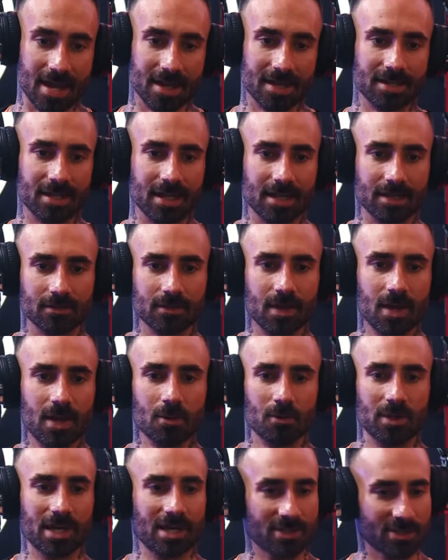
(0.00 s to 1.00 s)
edit, and
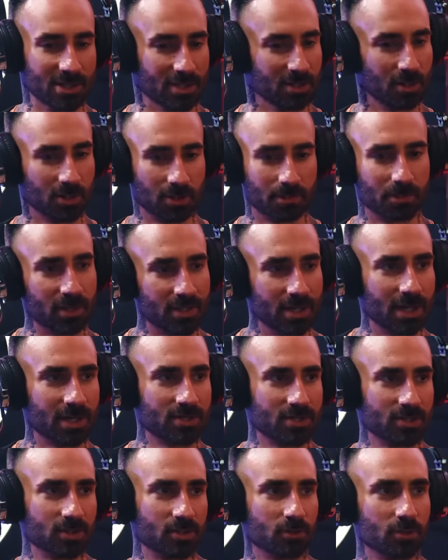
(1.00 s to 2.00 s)
we had this like little
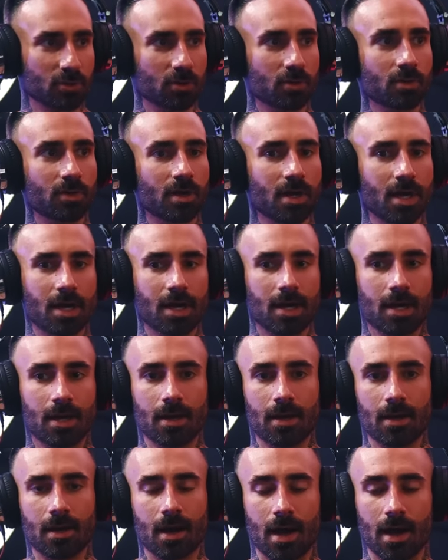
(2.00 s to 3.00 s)
production crew.
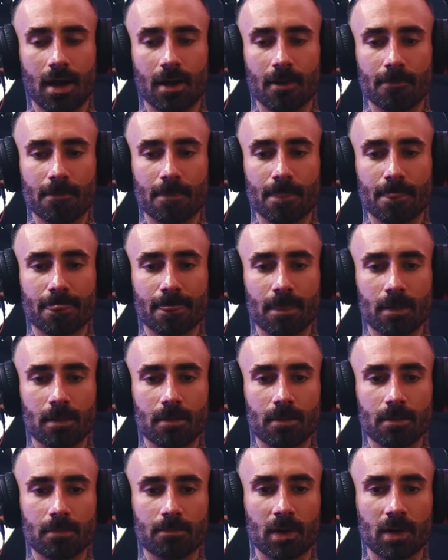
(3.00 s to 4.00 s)

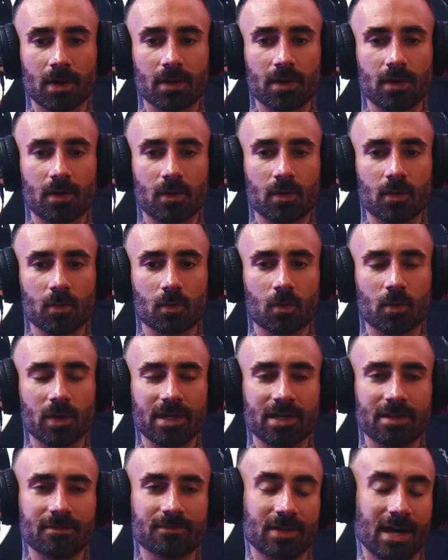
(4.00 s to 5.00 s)
But
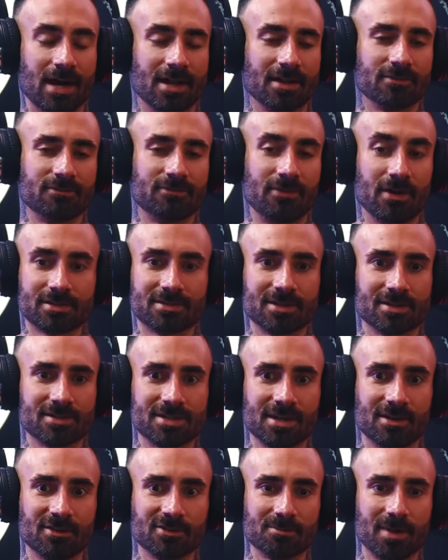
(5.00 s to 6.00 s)
we kind of fucked
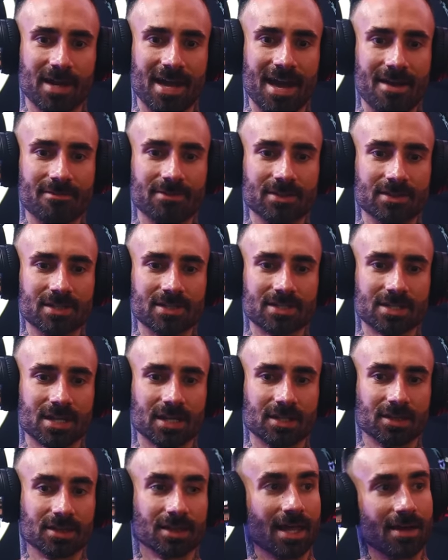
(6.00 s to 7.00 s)
ourselves by having this
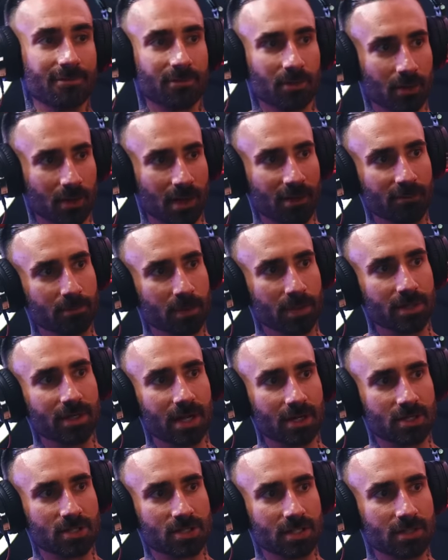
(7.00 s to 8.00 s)
like level of
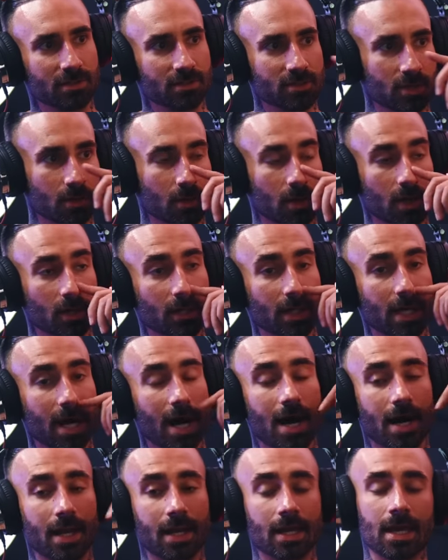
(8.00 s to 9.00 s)
production so early
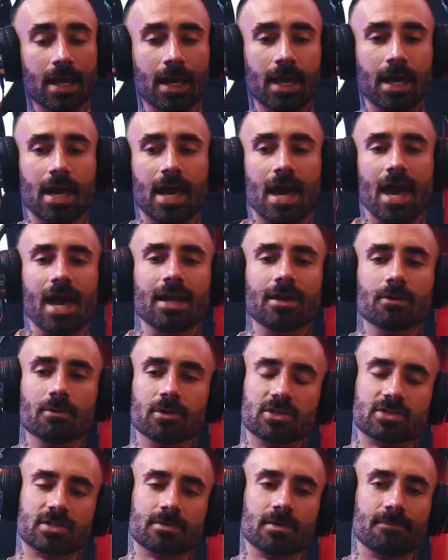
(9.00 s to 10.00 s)
on. And it
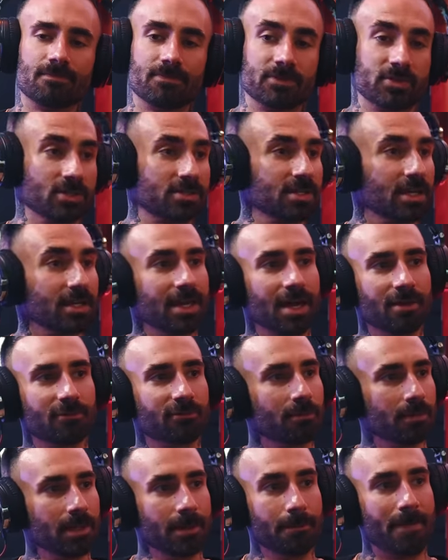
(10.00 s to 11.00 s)
was just,
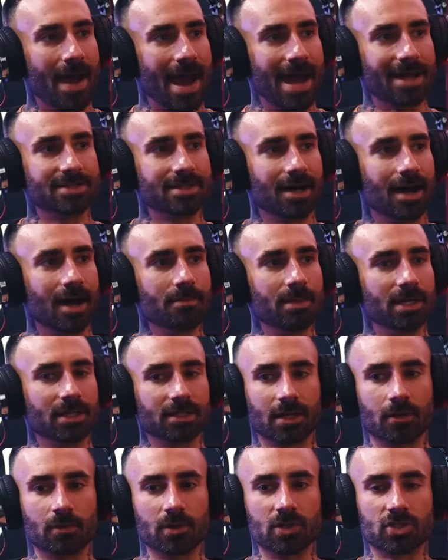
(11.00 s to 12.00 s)
again, for me, bad
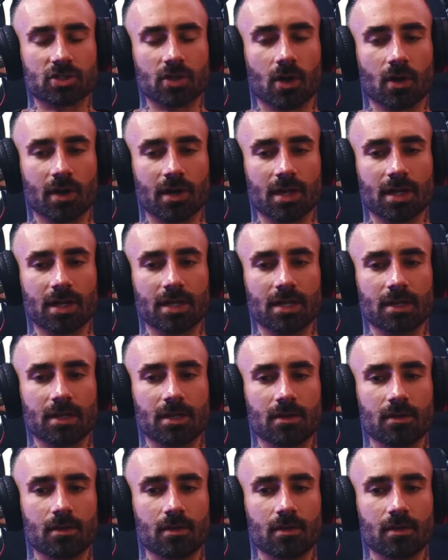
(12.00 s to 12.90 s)
timing. Like, we started it